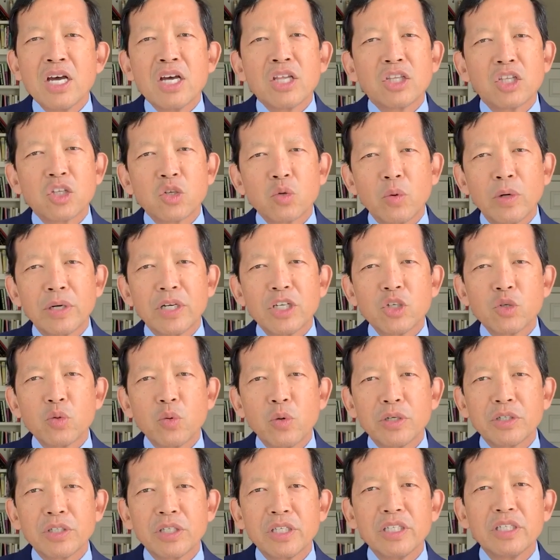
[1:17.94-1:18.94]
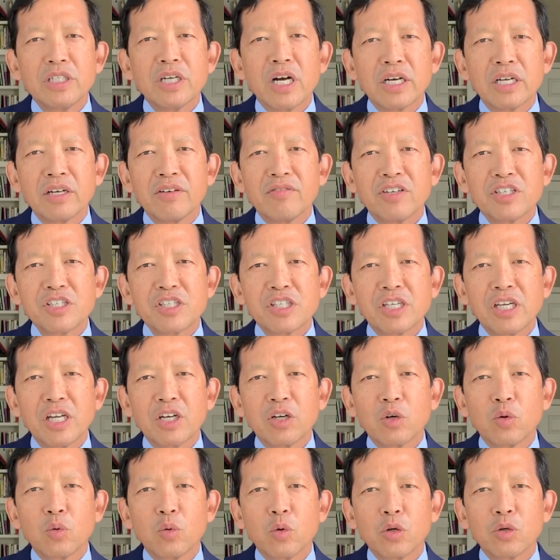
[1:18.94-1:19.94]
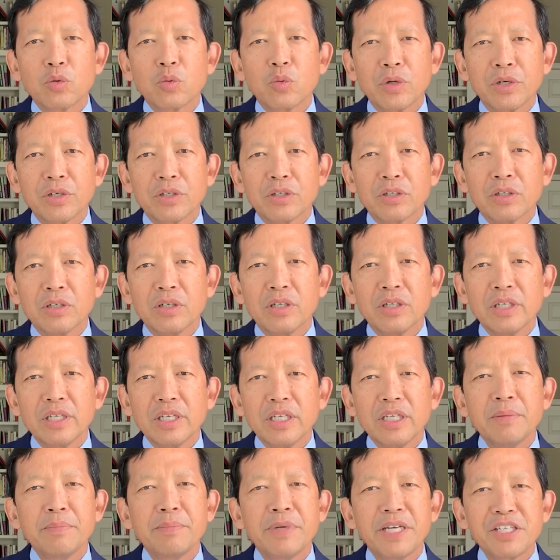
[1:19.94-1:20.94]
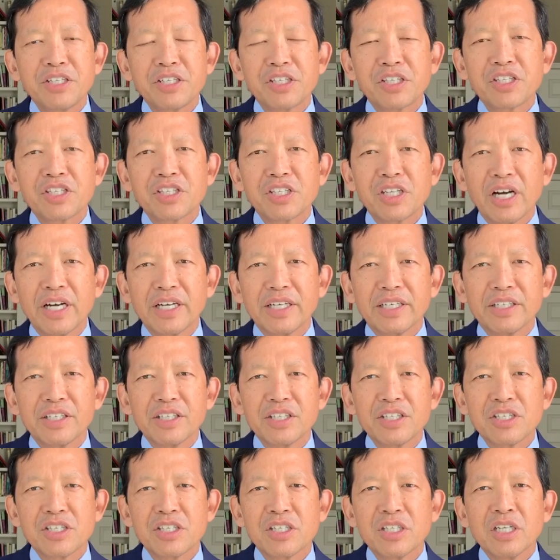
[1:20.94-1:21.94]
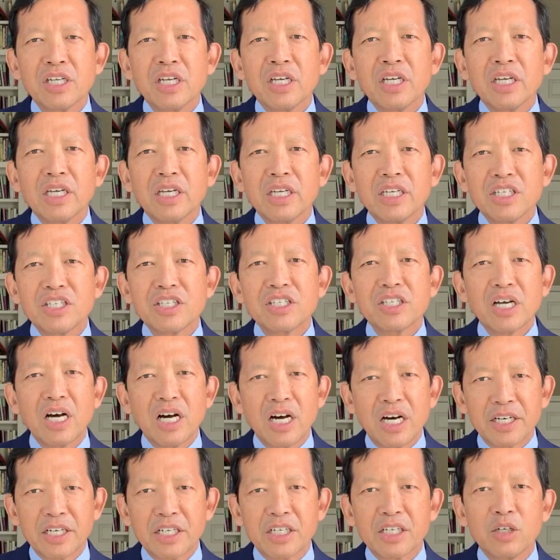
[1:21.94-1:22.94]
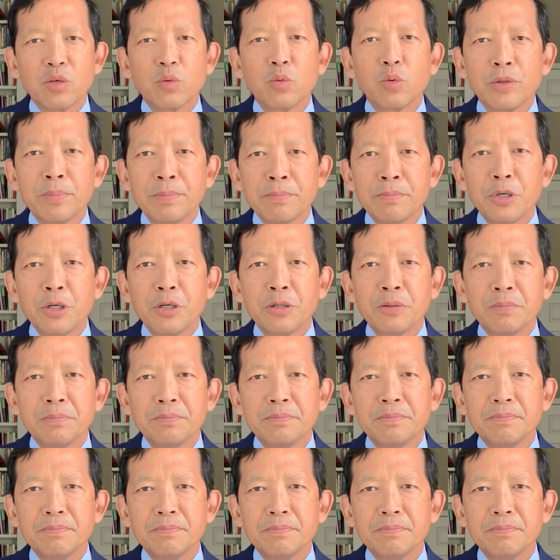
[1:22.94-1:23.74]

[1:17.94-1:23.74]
The 2020 Young Investigator Award winner in Basic Science is Annika Winbo.